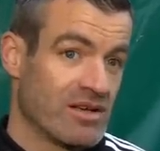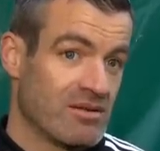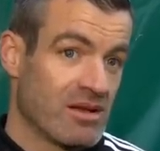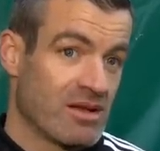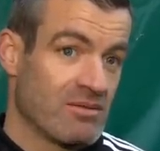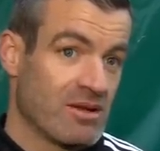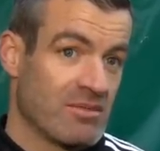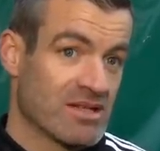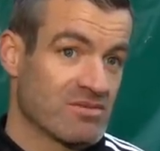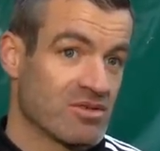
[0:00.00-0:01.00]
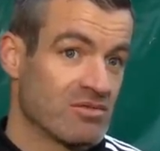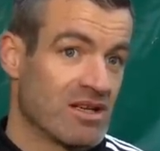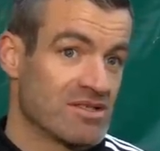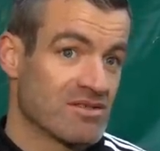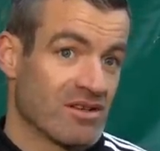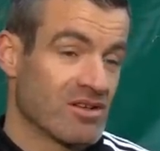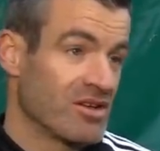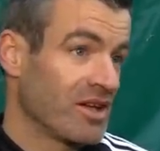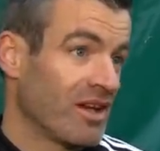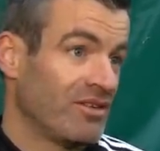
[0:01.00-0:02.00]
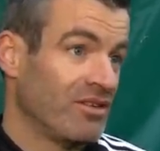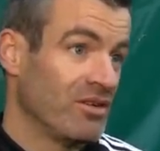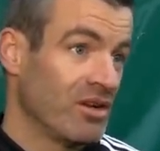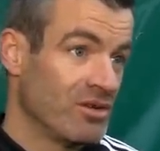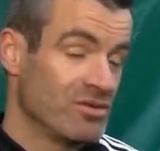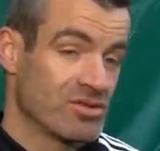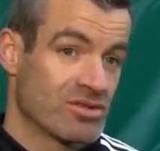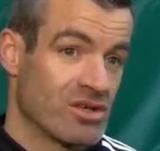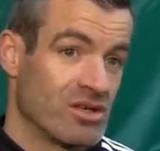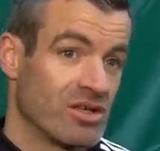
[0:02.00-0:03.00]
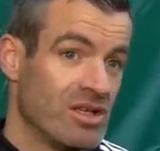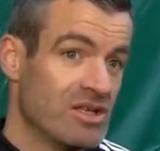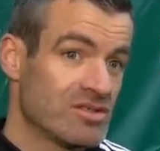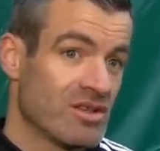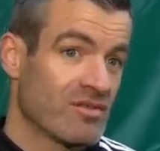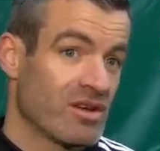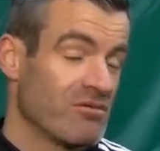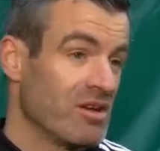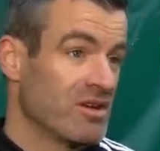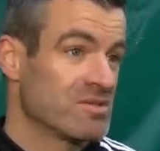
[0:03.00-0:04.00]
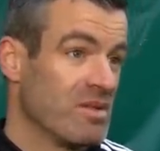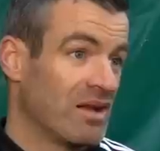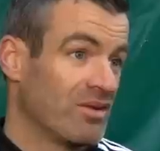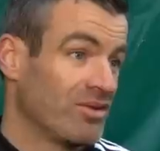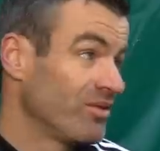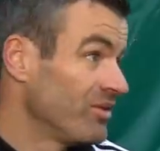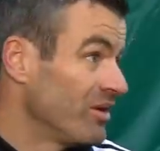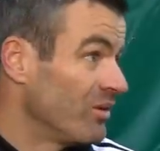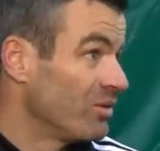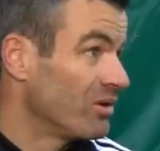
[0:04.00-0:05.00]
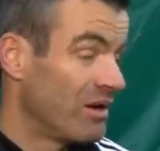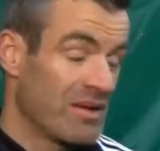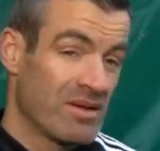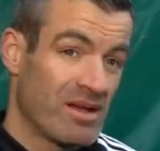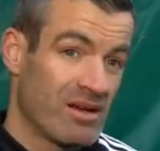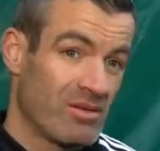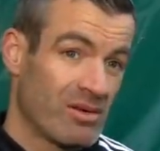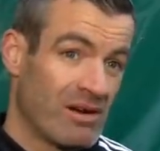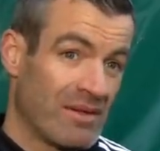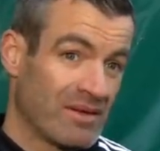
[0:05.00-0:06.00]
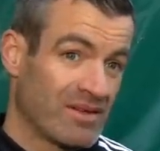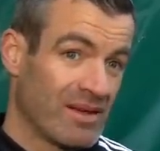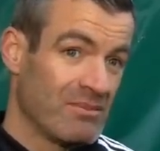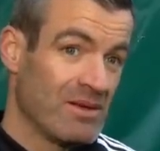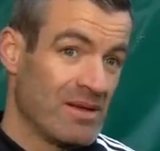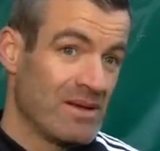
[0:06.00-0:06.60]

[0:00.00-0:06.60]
He, he, he, makes some good runs. You've got Conor Casey, you know, who's strong. So they've got a really nice balance, you know, all around the all around the team.